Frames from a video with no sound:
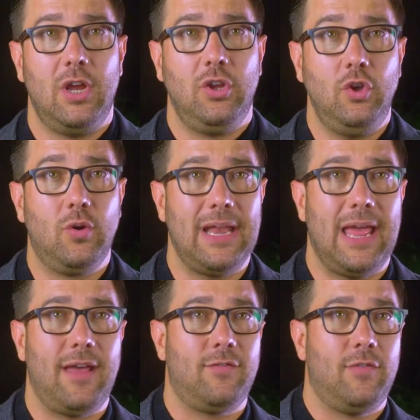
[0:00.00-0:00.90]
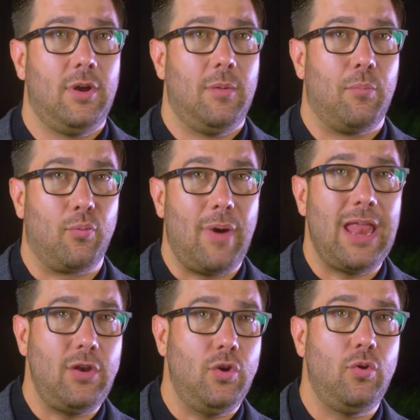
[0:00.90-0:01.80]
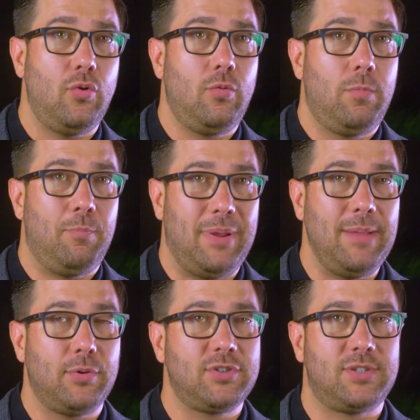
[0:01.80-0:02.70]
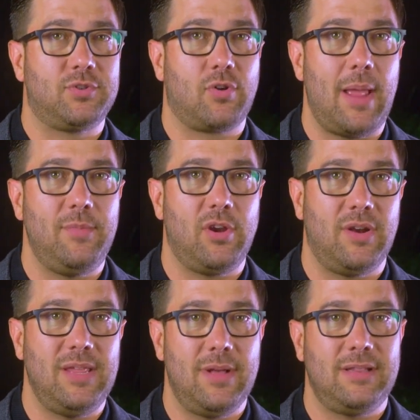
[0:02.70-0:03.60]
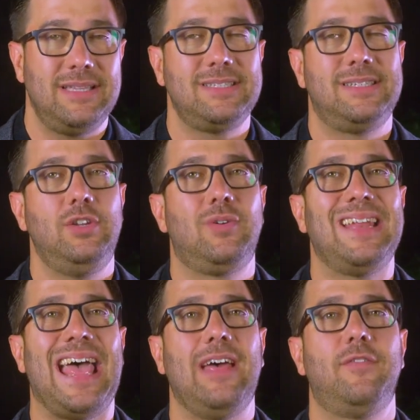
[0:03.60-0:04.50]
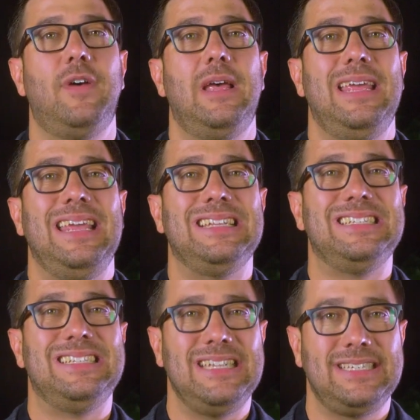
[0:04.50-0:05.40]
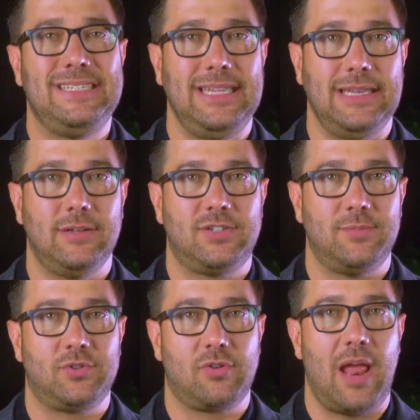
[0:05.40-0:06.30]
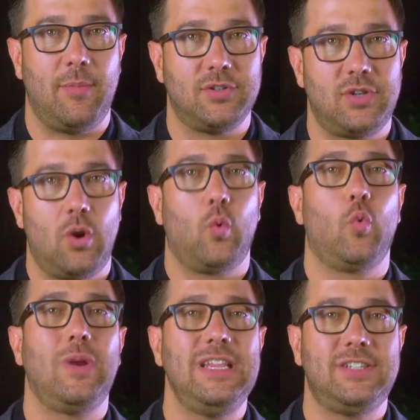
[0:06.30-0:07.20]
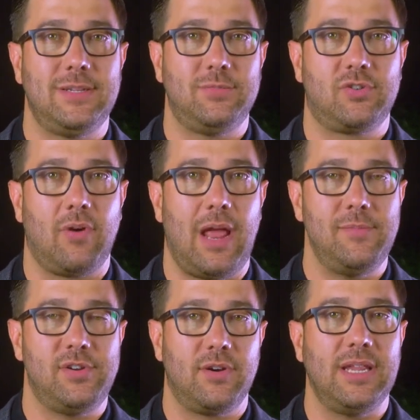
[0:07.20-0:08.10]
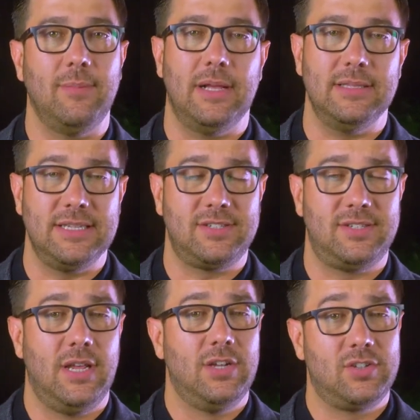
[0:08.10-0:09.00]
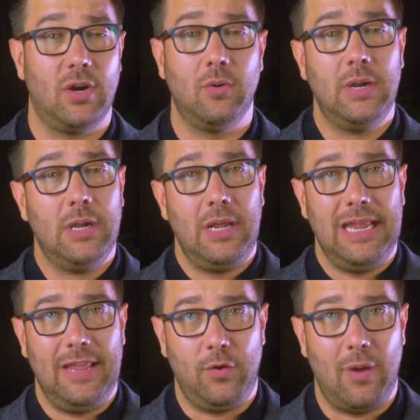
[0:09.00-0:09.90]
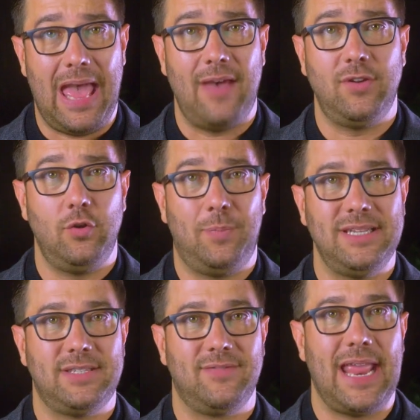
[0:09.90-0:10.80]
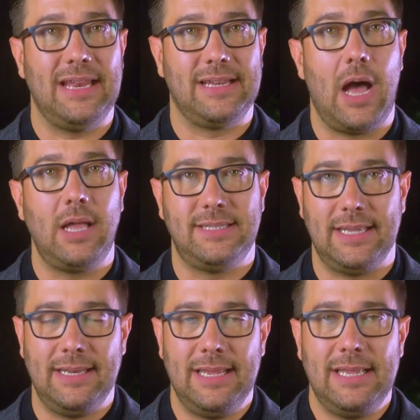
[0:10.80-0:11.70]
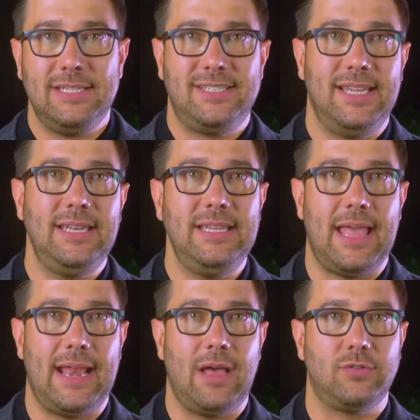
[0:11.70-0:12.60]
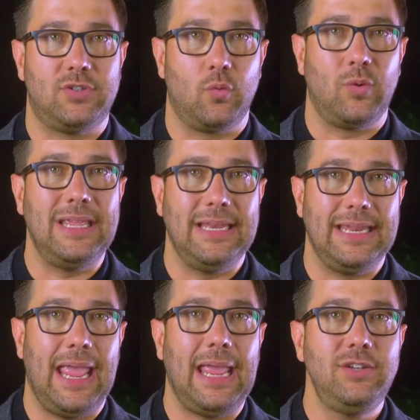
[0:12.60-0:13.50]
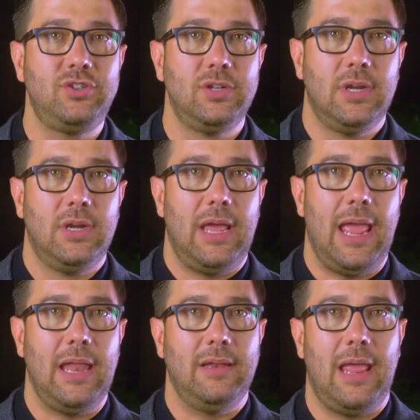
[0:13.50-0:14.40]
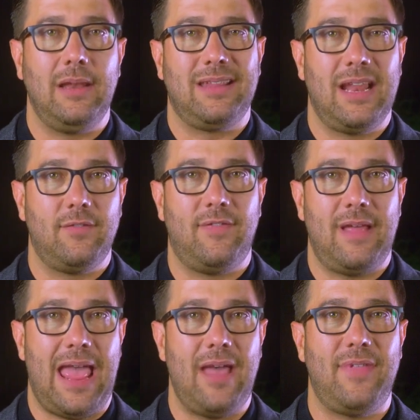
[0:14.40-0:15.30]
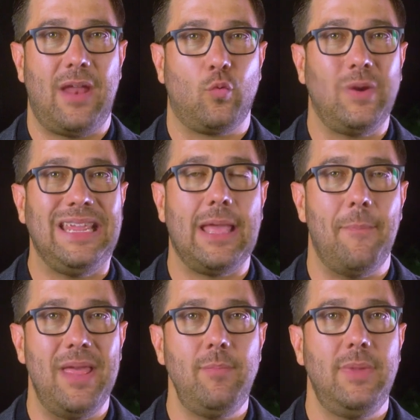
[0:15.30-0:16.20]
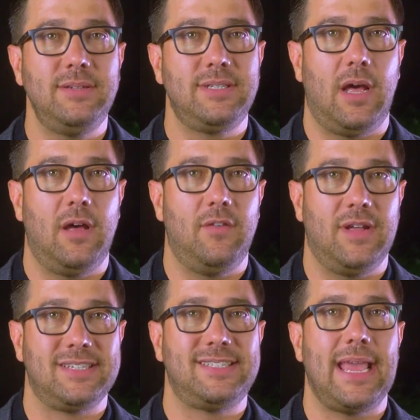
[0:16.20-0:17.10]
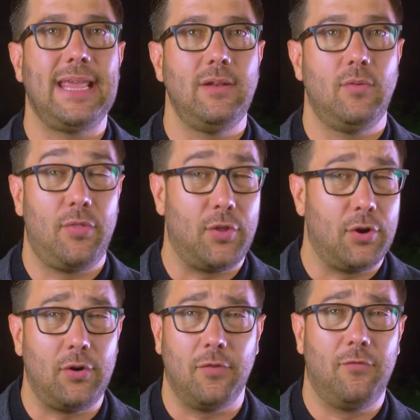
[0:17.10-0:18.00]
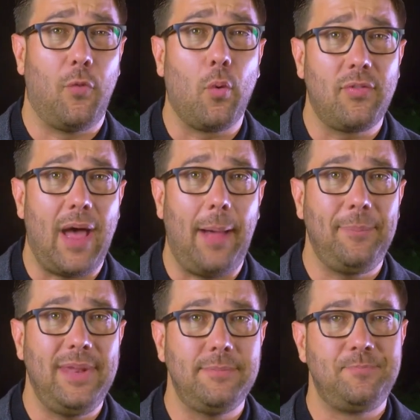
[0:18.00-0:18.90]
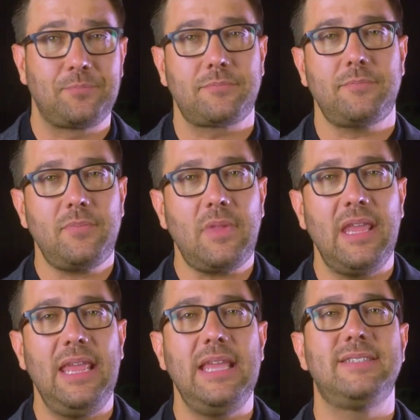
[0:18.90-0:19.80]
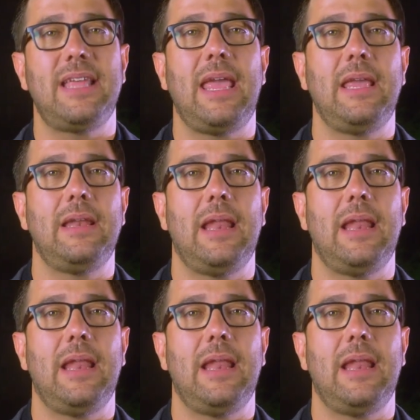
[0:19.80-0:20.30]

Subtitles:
you can have brand new people subscribe to your email list, and you can have existing subscribers resubscribe to your email list. So if you have a new piece of gated content, sending that out to re-engage and kind of have that recommitment of a second, third, fourth opt-in is an